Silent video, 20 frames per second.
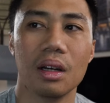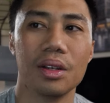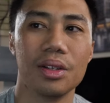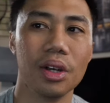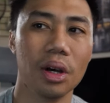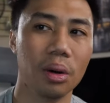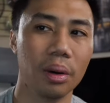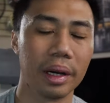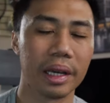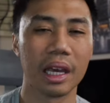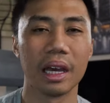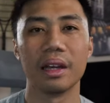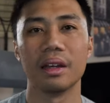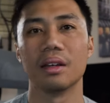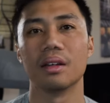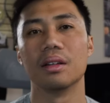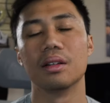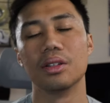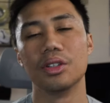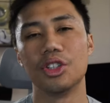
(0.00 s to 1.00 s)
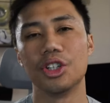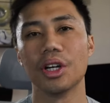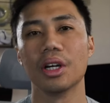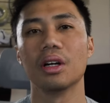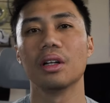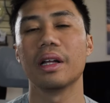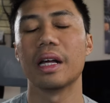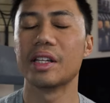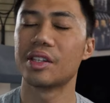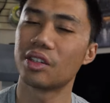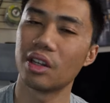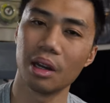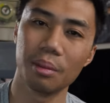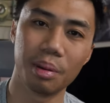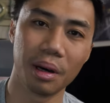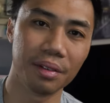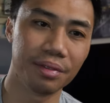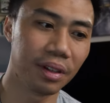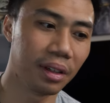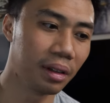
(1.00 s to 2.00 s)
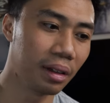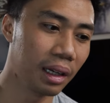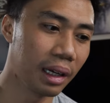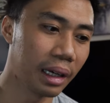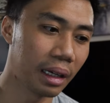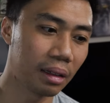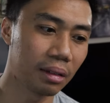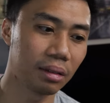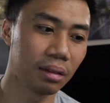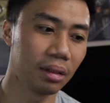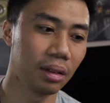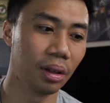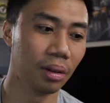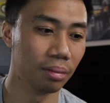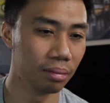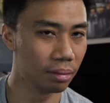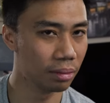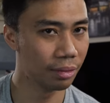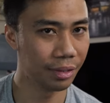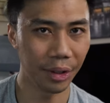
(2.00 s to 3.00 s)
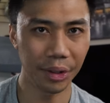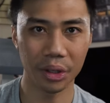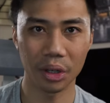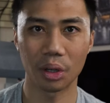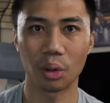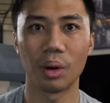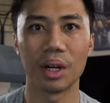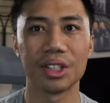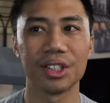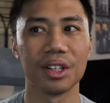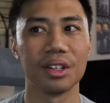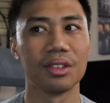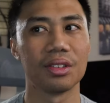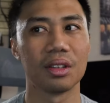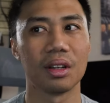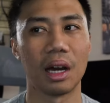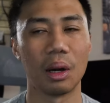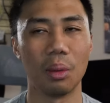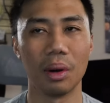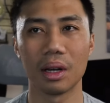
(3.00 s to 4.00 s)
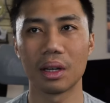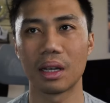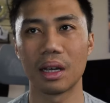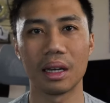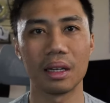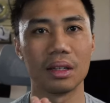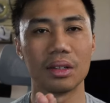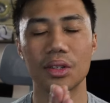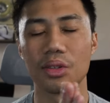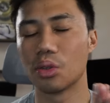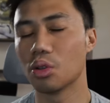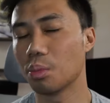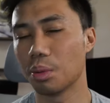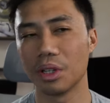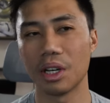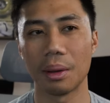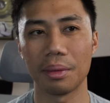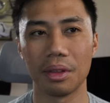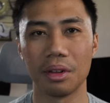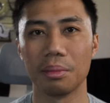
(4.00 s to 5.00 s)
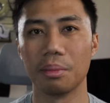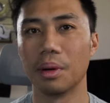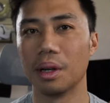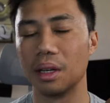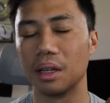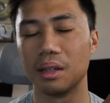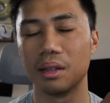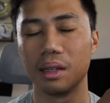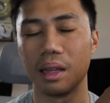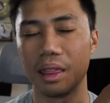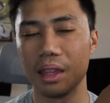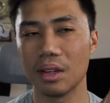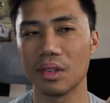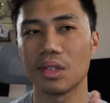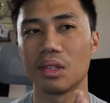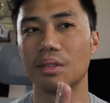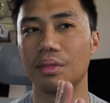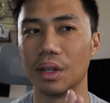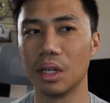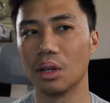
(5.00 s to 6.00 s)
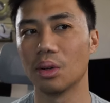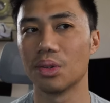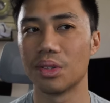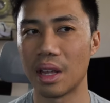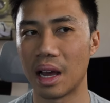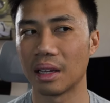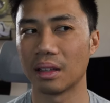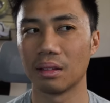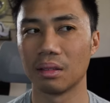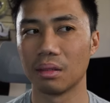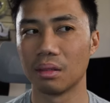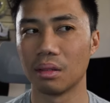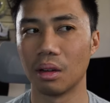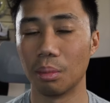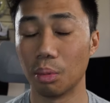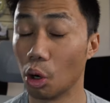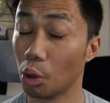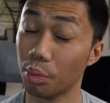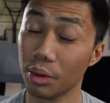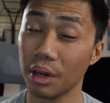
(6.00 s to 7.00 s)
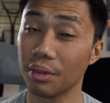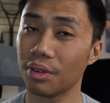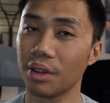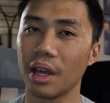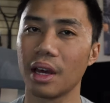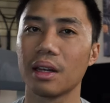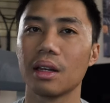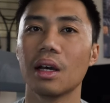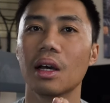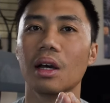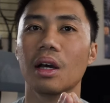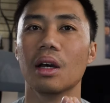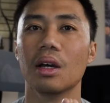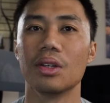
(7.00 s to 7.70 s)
So again, Jill and Stud Puffin, like, you know, very good questions. I want to get in super depth, but this video is not appropriate for that.